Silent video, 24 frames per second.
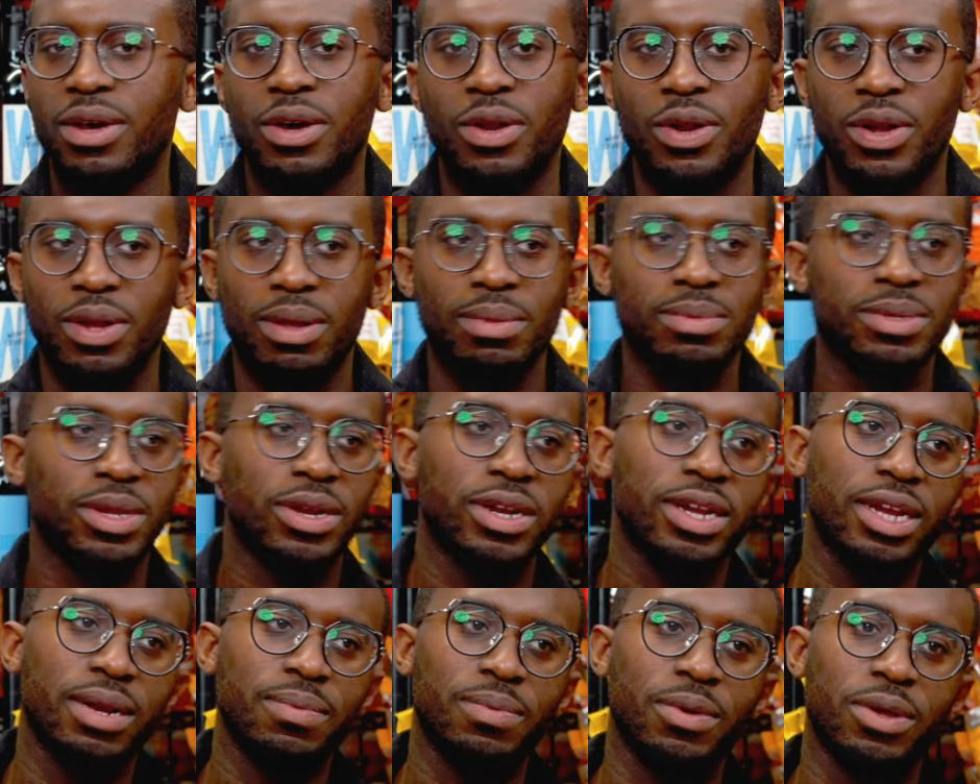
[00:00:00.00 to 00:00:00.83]
Hold on, I'm
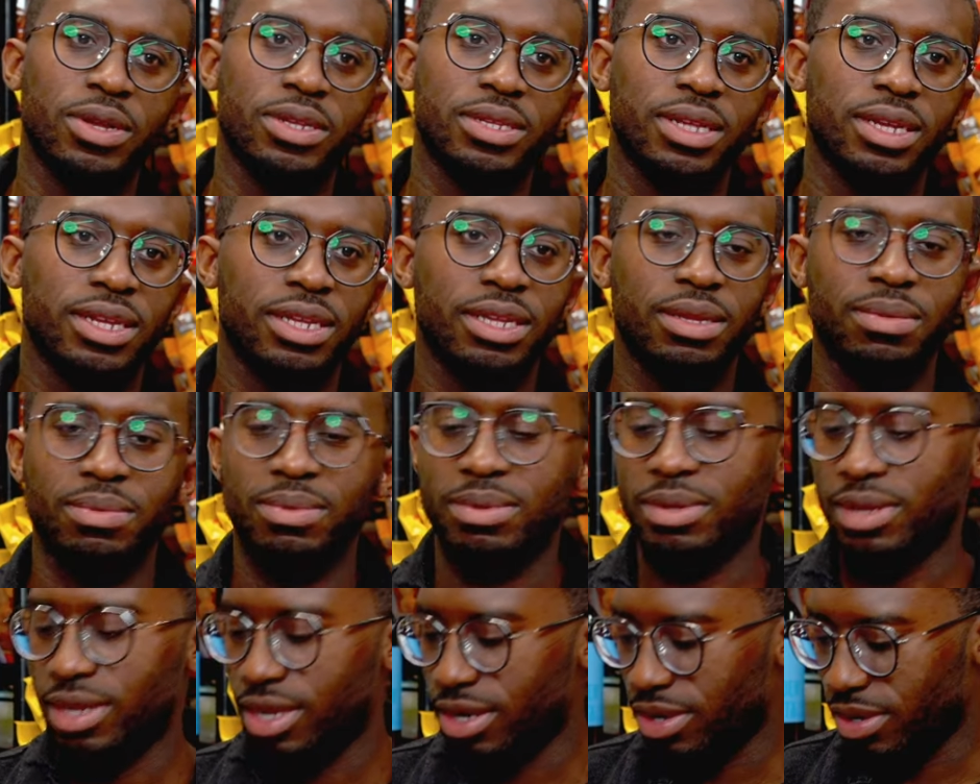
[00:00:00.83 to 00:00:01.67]
sorry, I got to pause. I keep.
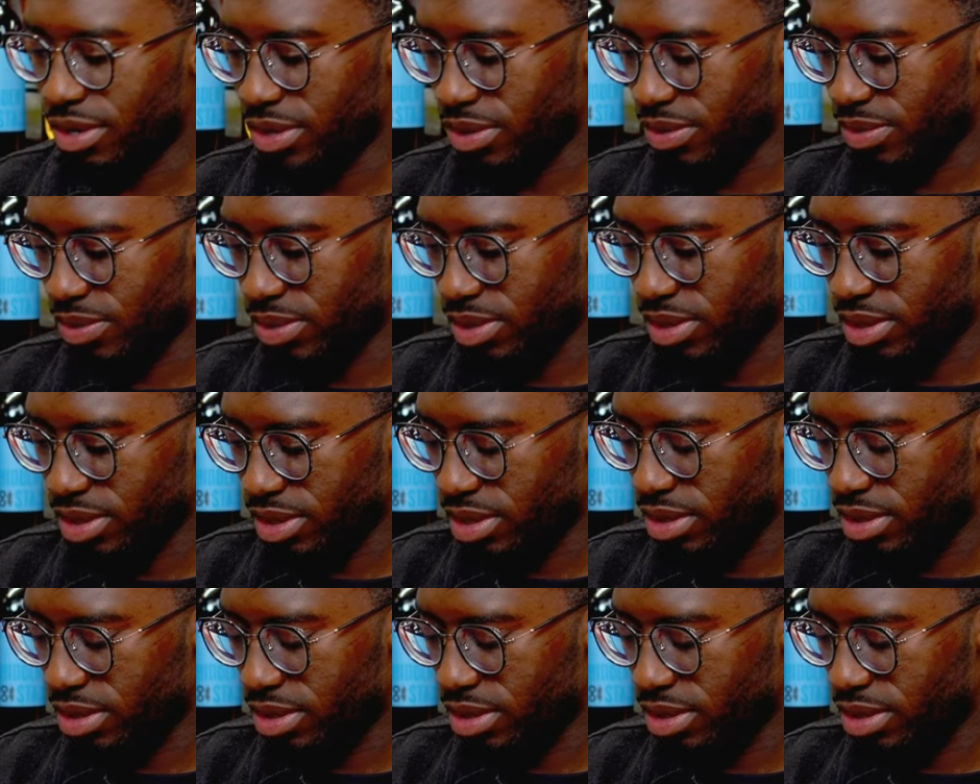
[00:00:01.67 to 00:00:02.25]
There you go.